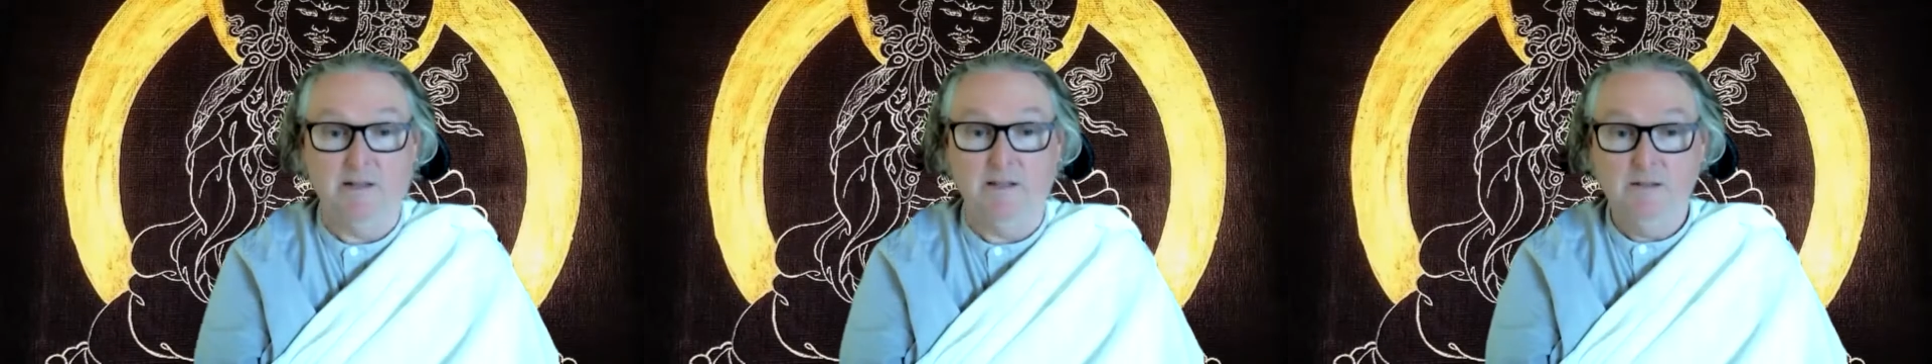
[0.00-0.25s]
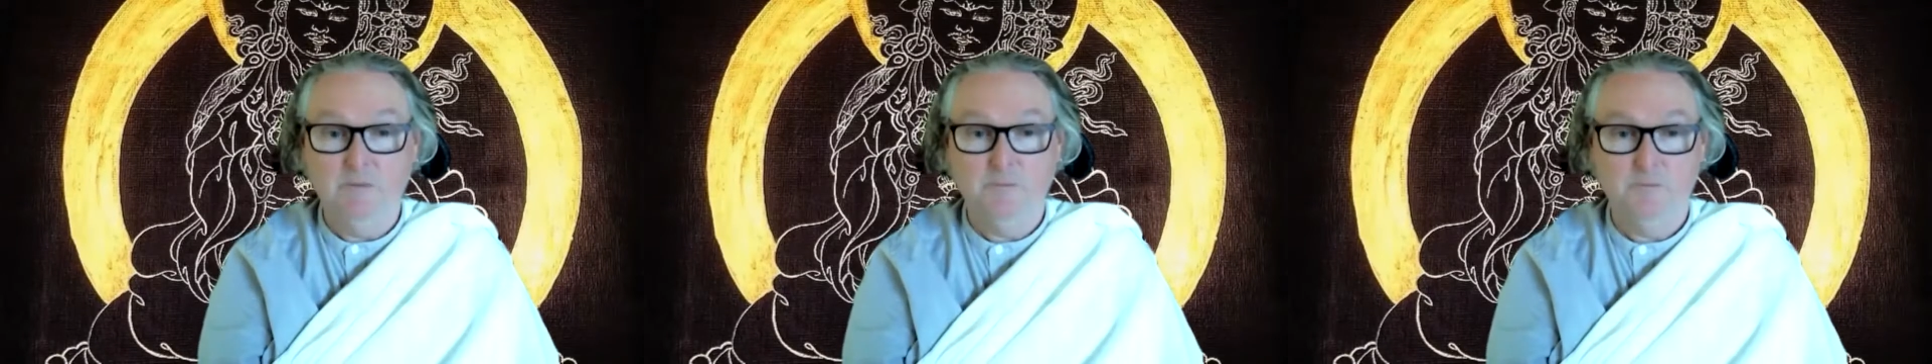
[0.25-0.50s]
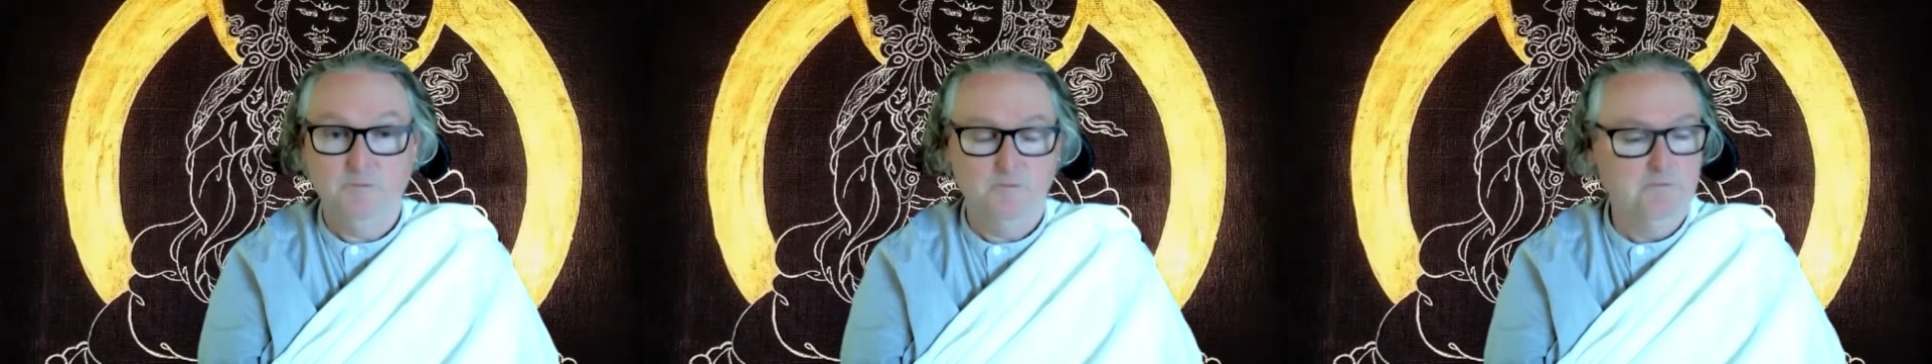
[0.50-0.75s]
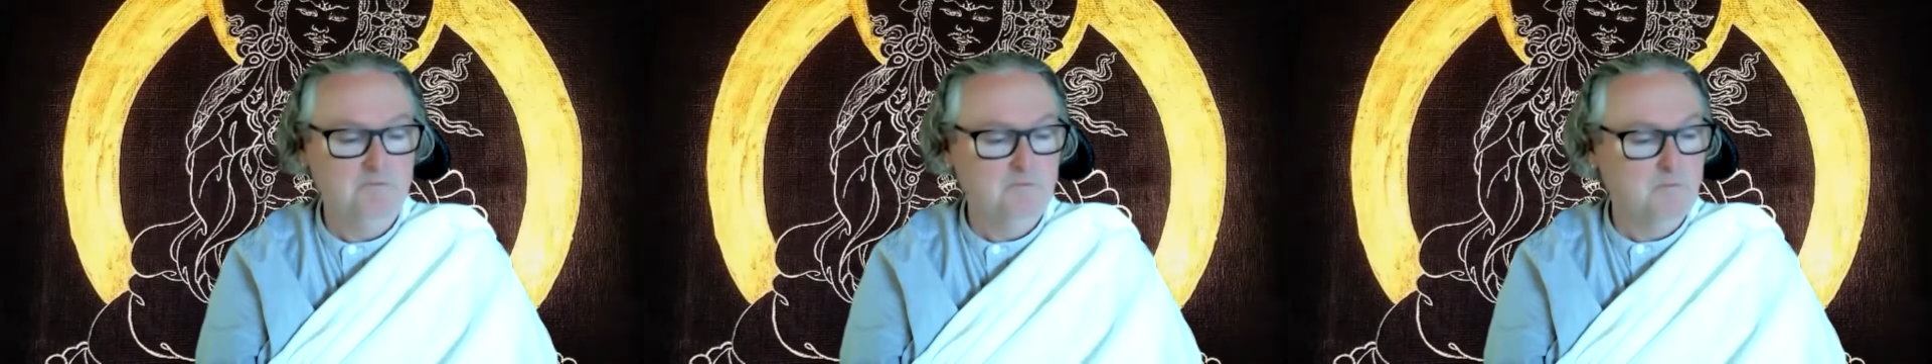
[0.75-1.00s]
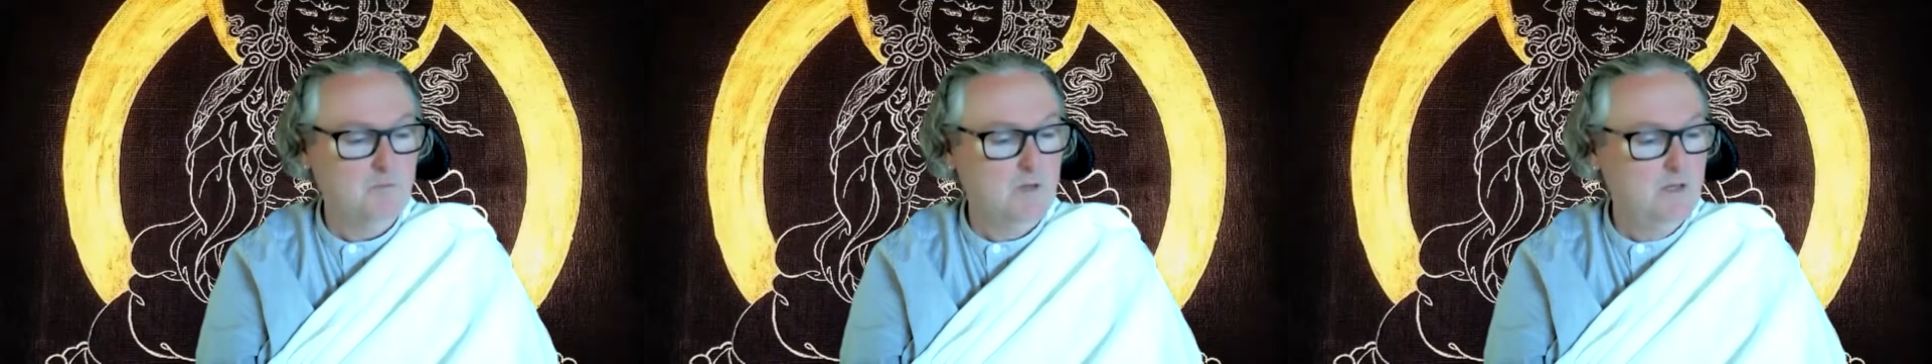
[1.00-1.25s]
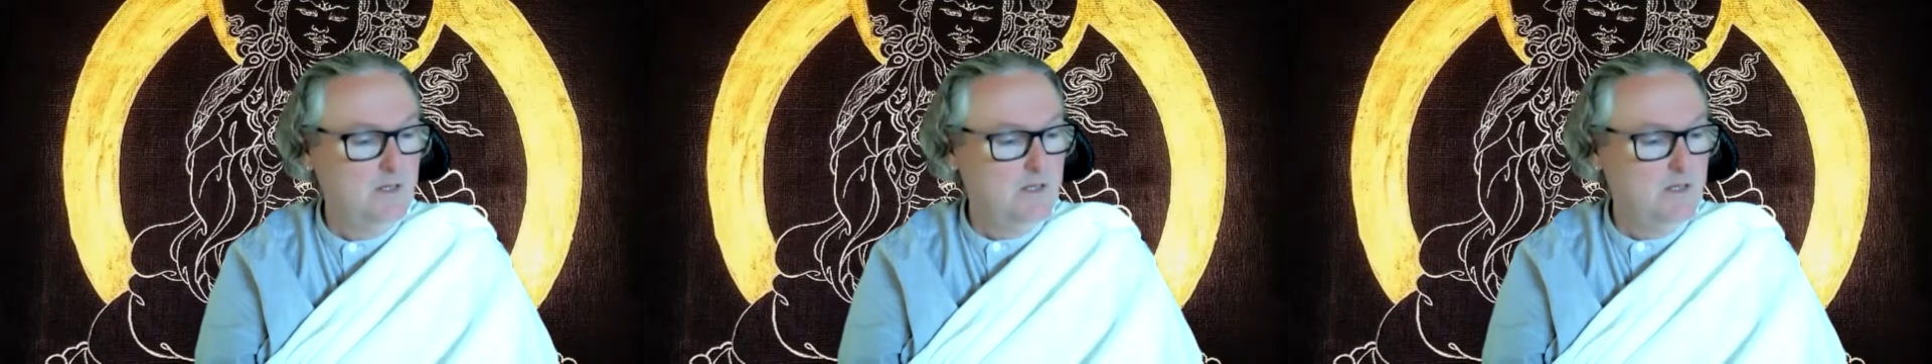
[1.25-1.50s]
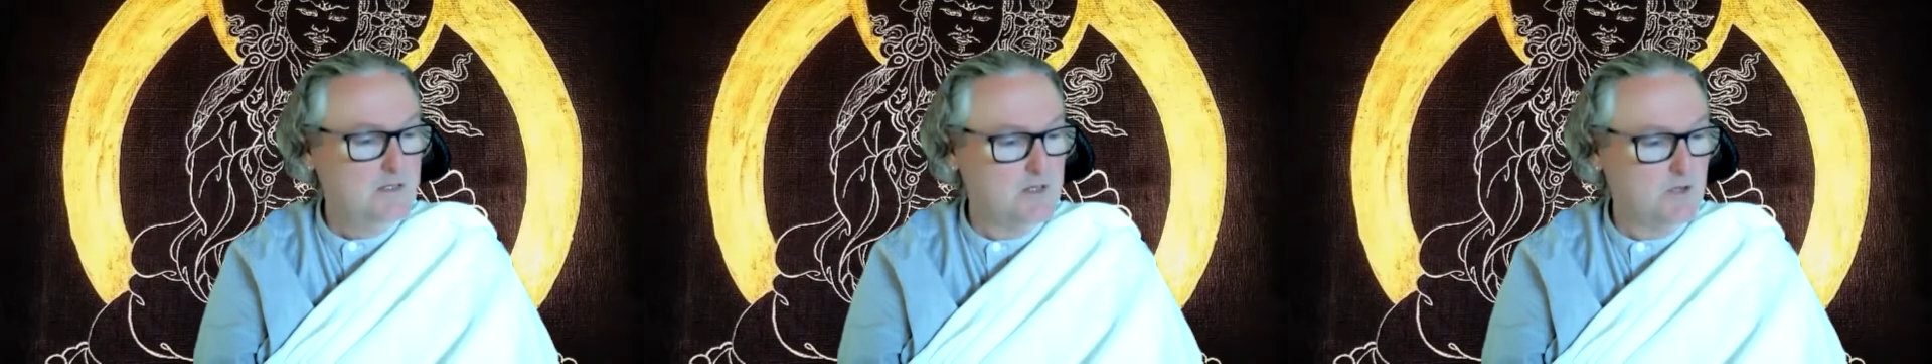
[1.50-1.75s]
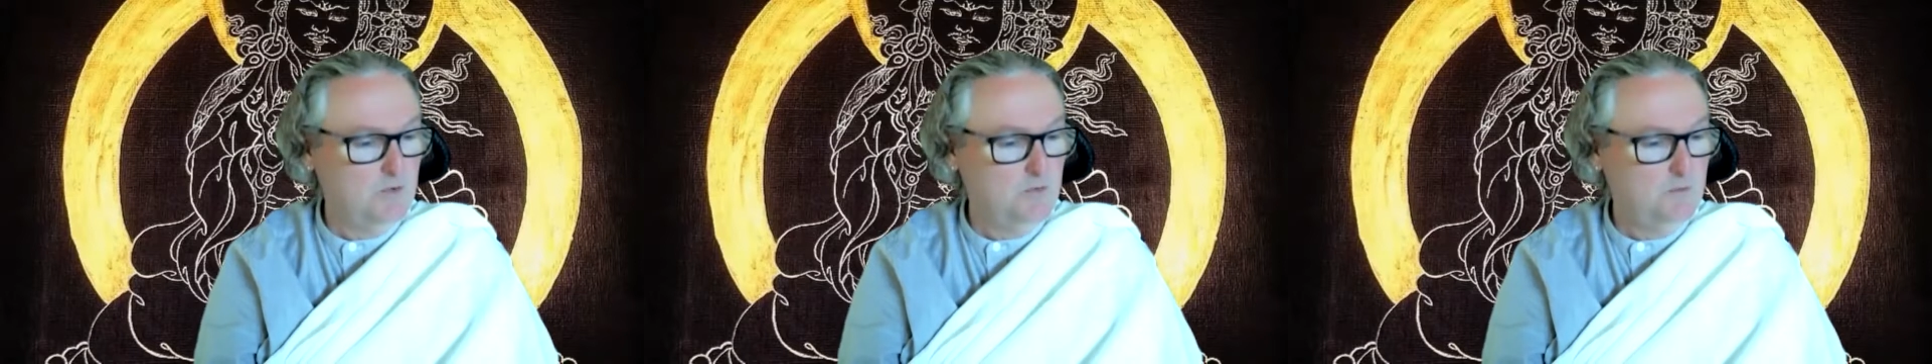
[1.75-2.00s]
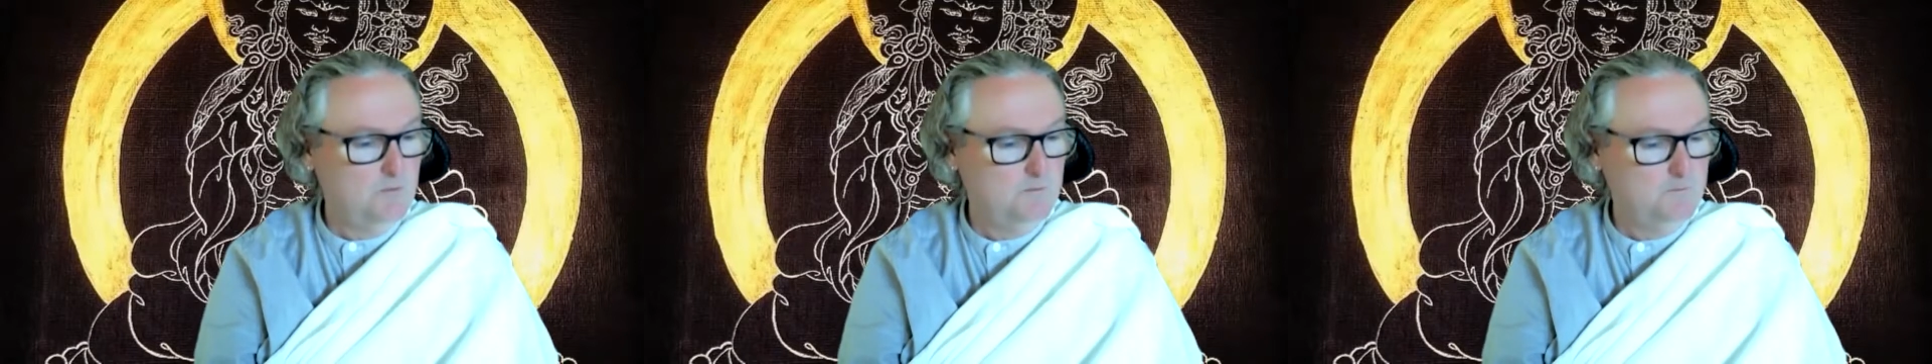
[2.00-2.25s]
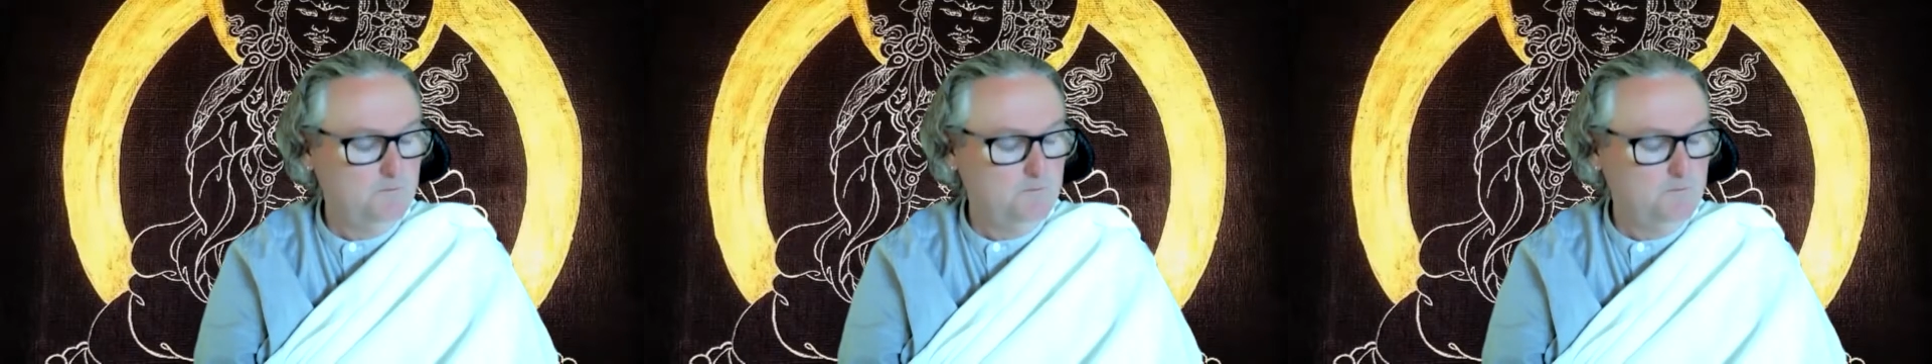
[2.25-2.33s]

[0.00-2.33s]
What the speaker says: in. So